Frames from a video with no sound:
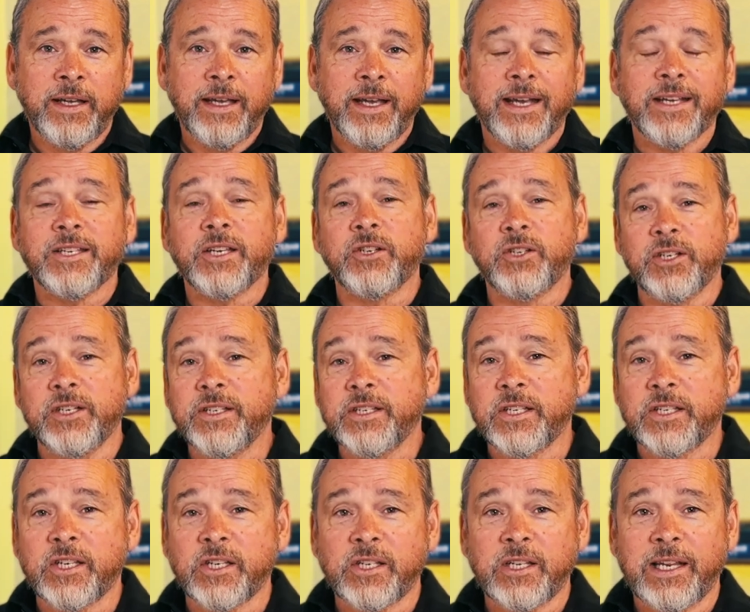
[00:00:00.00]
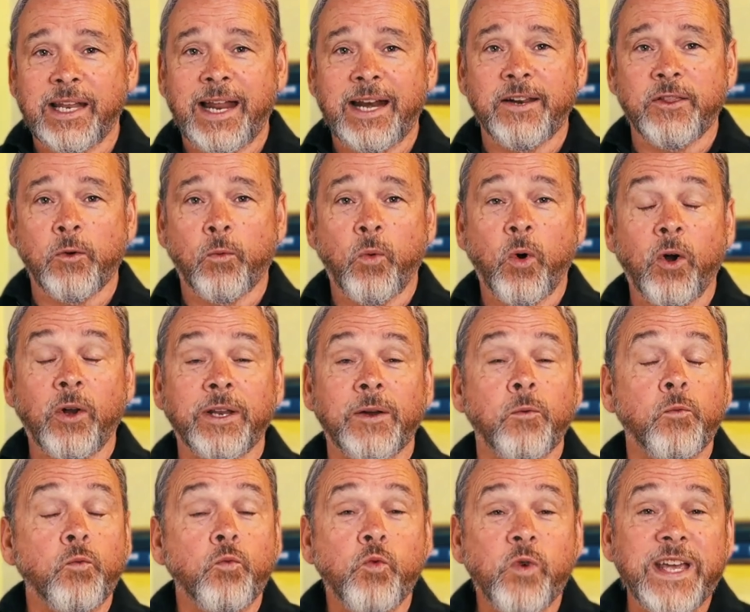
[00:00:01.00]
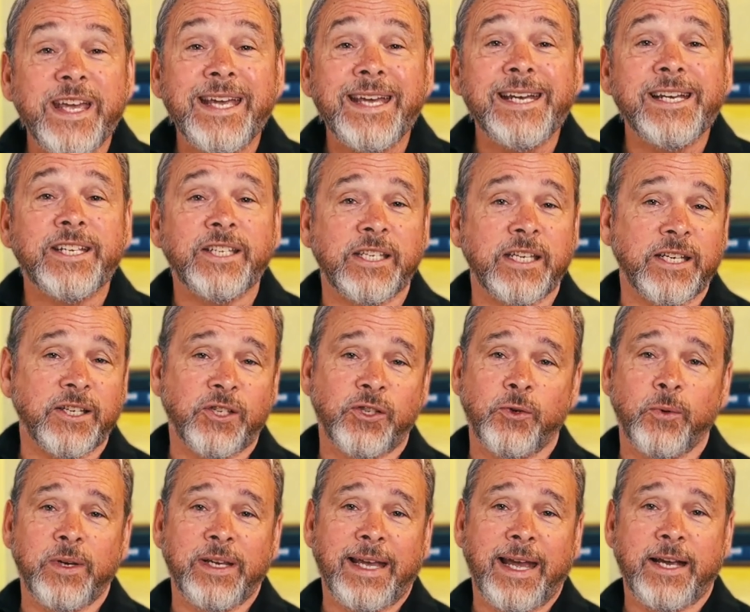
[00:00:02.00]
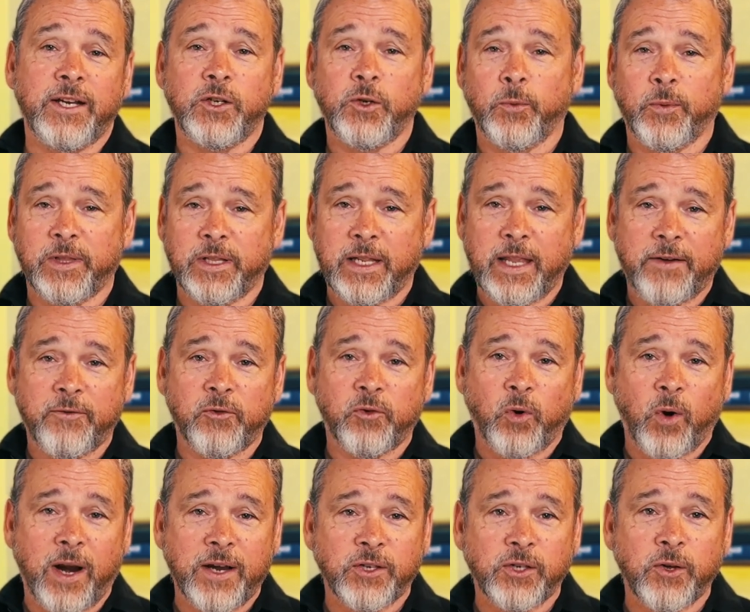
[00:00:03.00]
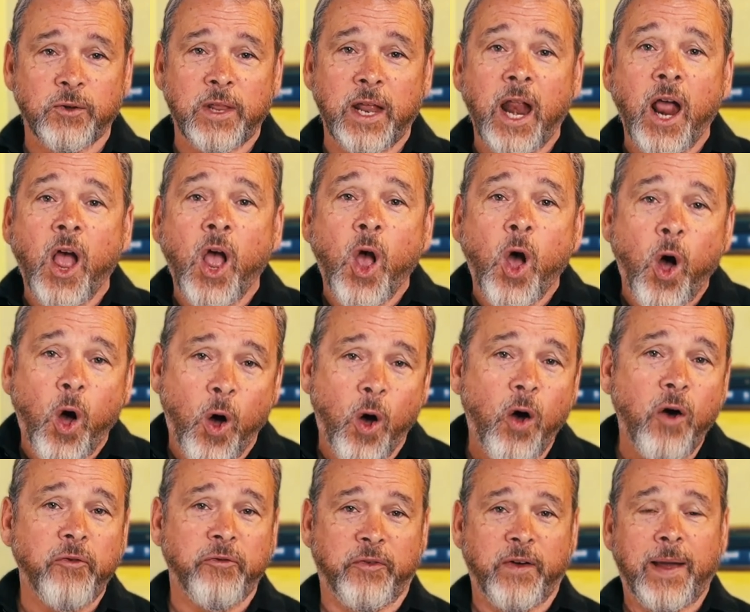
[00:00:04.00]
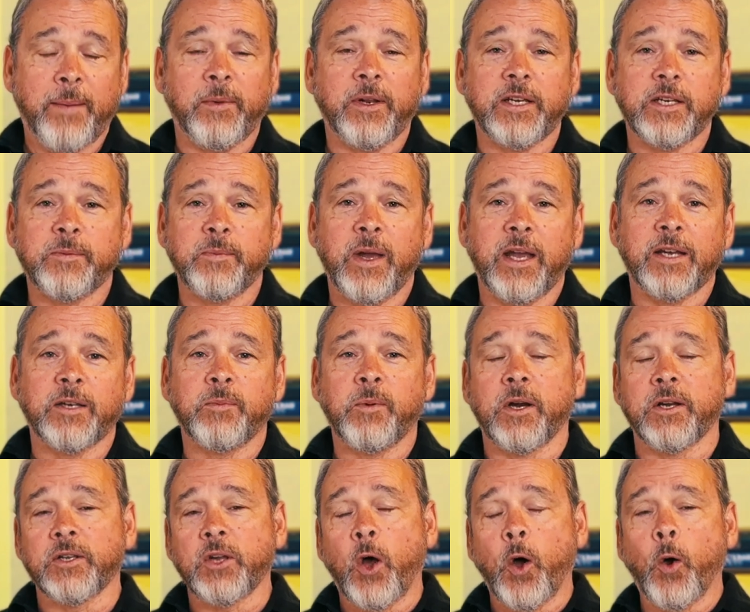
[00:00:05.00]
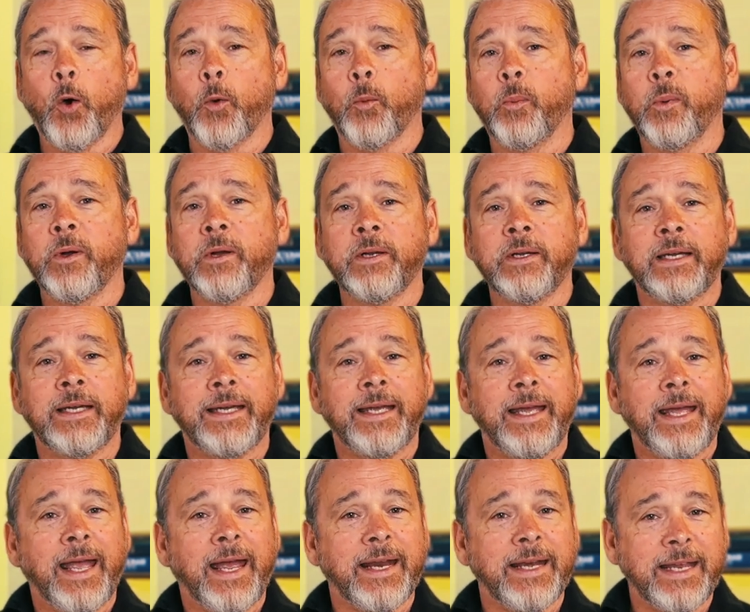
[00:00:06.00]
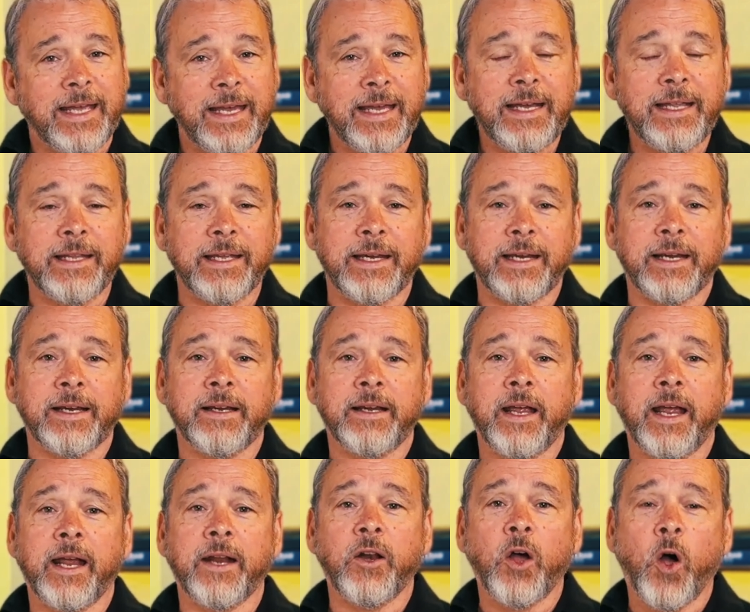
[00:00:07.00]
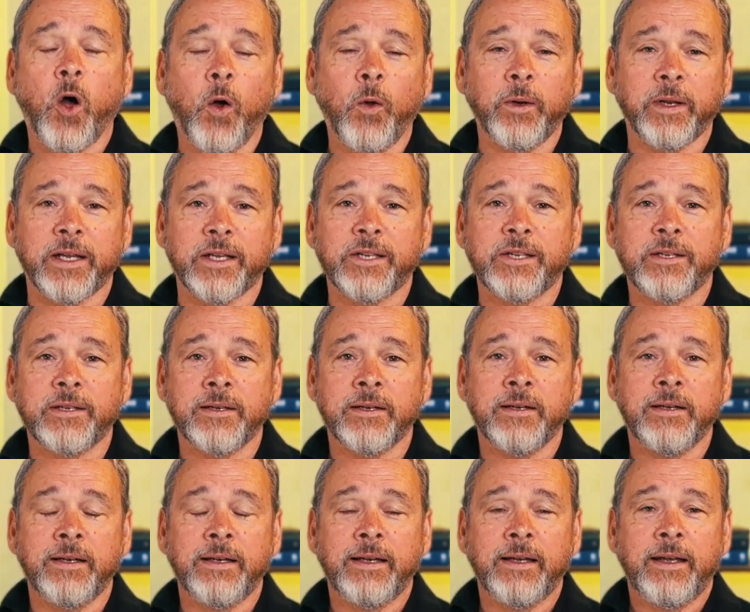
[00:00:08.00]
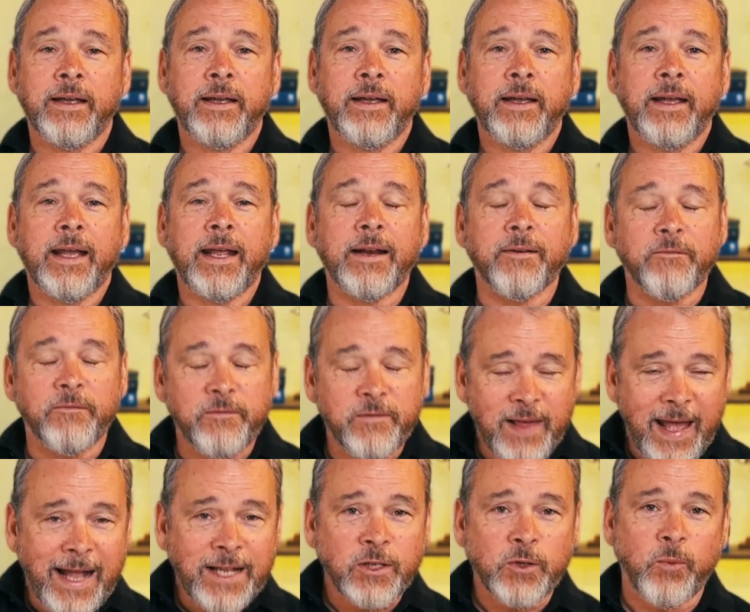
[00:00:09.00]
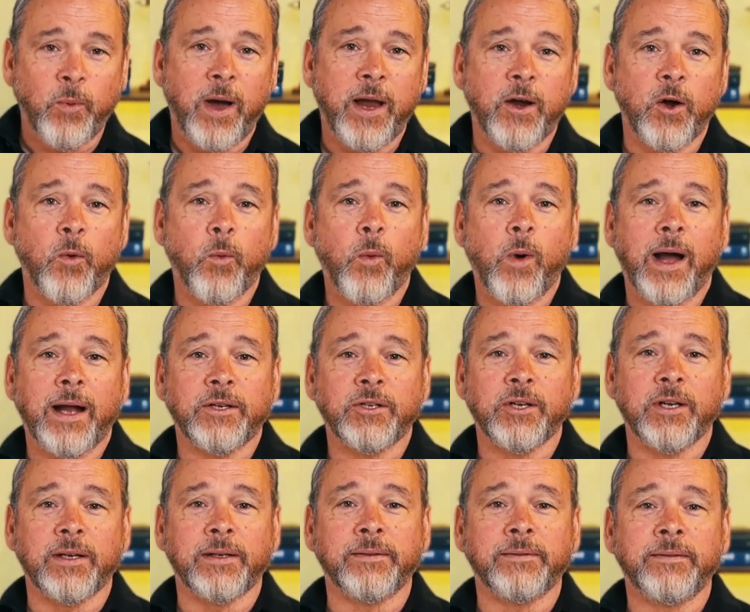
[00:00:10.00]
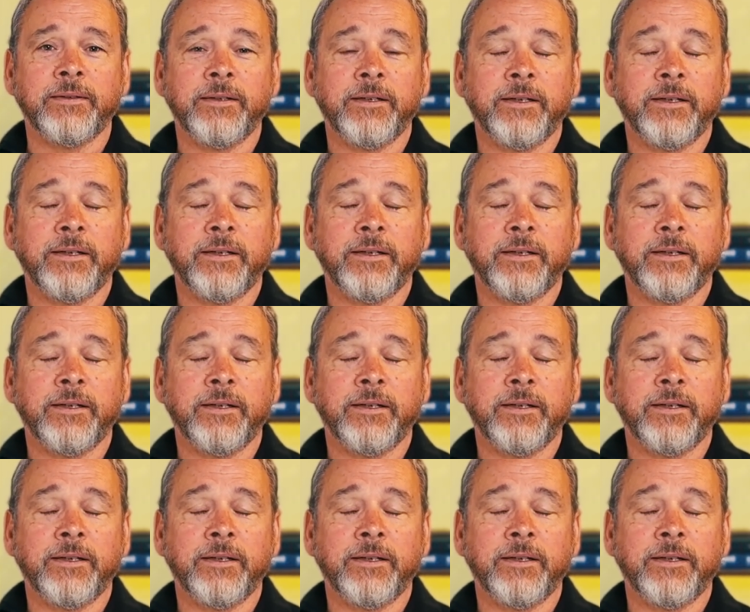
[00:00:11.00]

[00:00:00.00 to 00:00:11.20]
is that Jesus is the light of the world, and we exist to engage you with the love of Christ so that all families may experience hope and healing and wholeness. And if that's why you're watching,